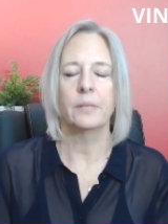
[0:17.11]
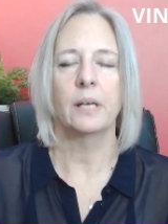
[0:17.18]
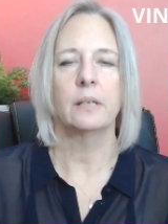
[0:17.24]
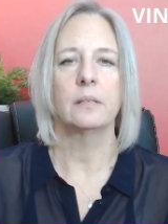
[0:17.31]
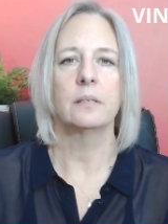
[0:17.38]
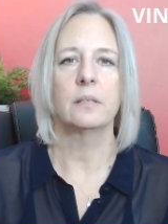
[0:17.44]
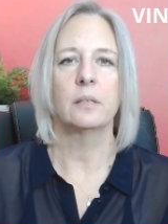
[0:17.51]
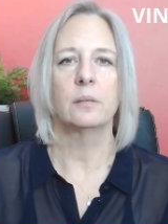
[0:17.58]
That
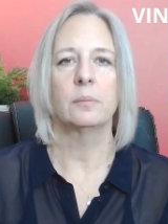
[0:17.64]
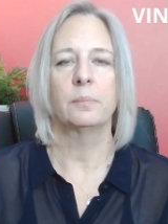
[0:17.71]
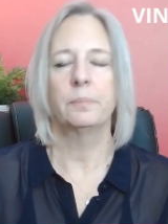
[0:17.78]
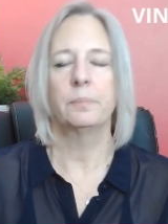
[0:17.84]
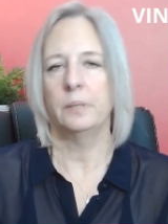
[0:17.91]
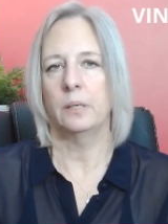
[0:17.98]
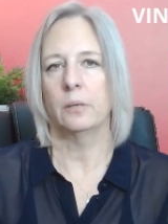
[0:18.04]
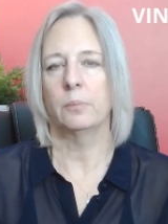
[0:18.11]
is the,
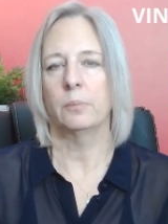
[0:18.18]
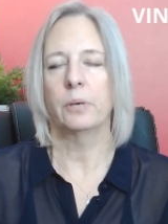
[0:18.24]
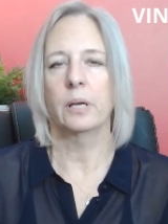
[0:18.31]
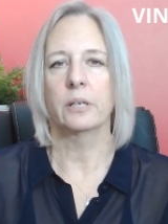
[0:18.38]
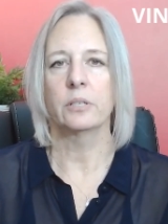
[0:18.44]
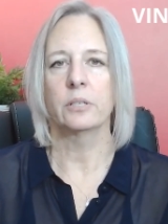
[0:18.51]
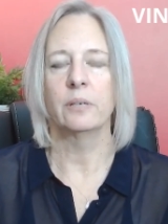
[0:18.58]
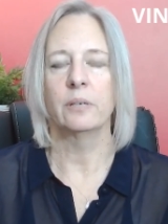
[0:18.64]

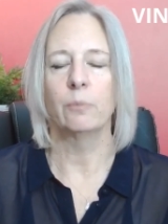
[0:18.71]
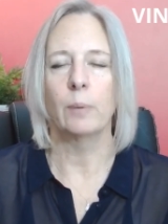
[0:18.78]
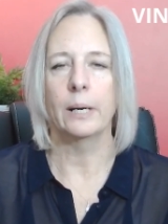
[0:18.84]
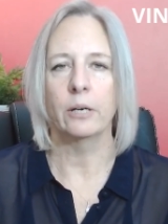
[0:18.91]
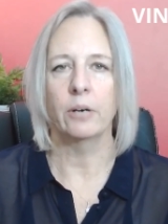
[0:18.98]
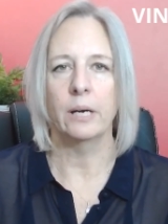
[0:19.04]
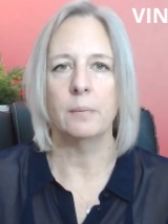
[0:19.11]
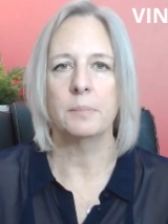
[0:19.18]
production of wine
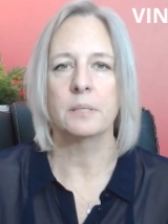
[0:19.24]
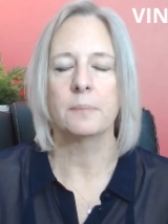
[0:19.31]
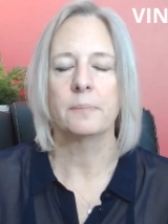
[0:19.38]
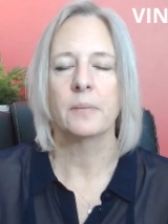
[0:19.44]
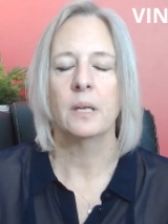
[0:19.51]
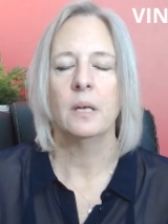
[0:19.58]
grapes.